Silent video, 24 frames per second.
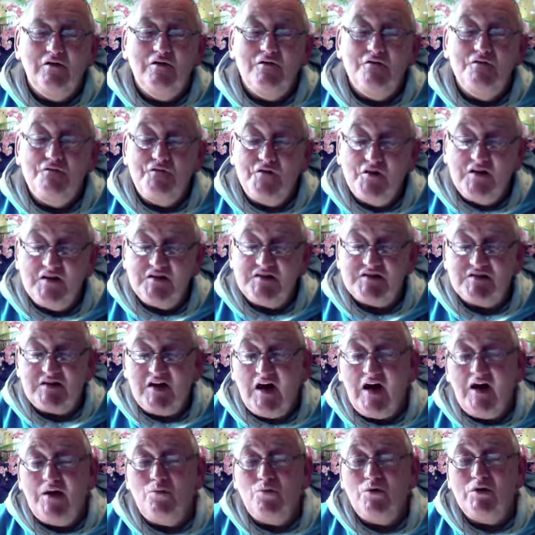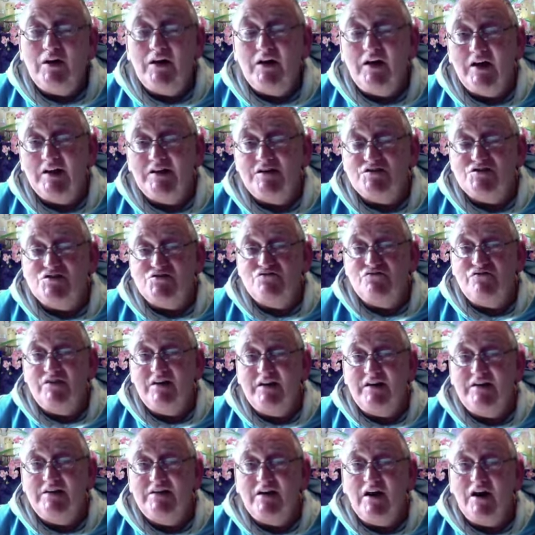First, I would like to
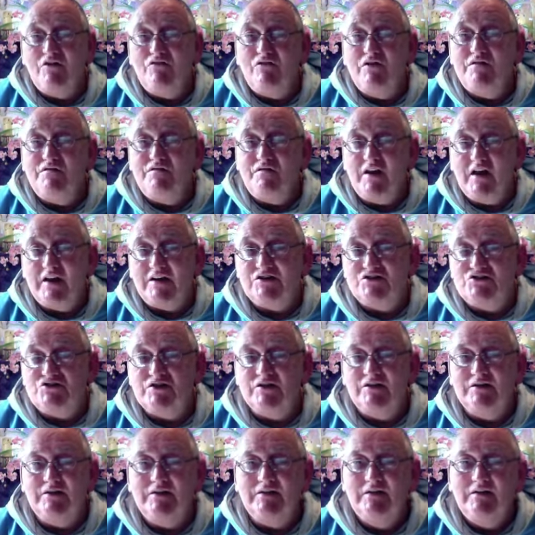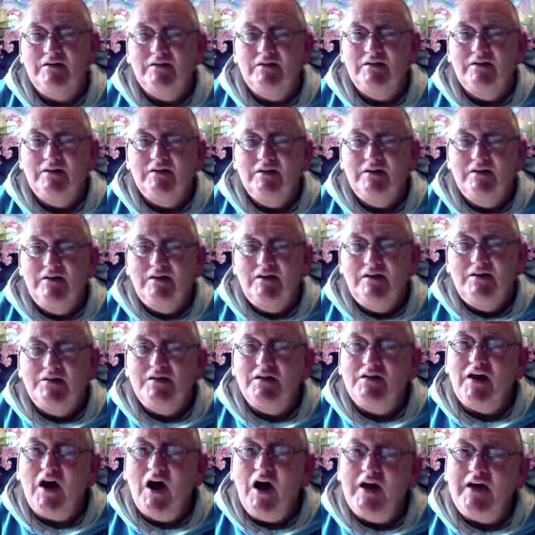read a reflection
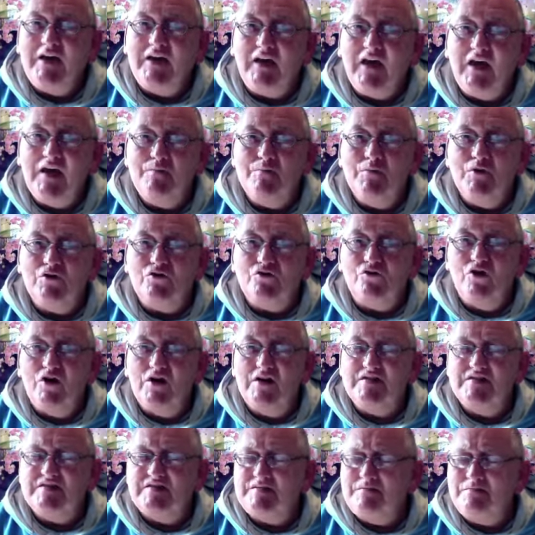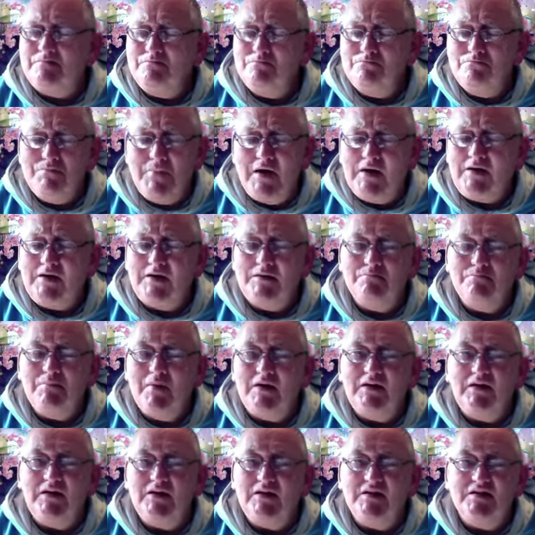that I came across many,
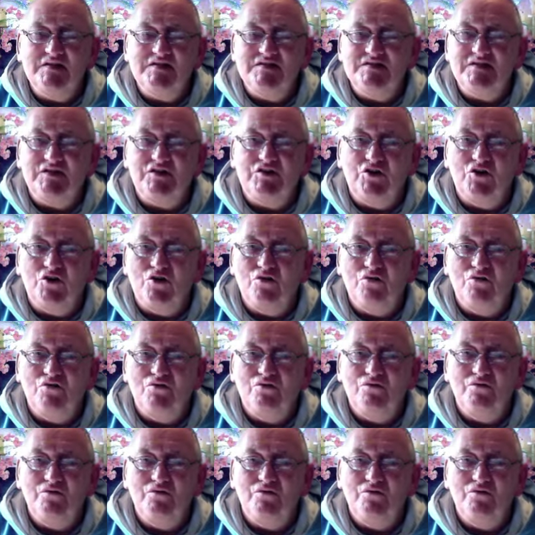many years ago.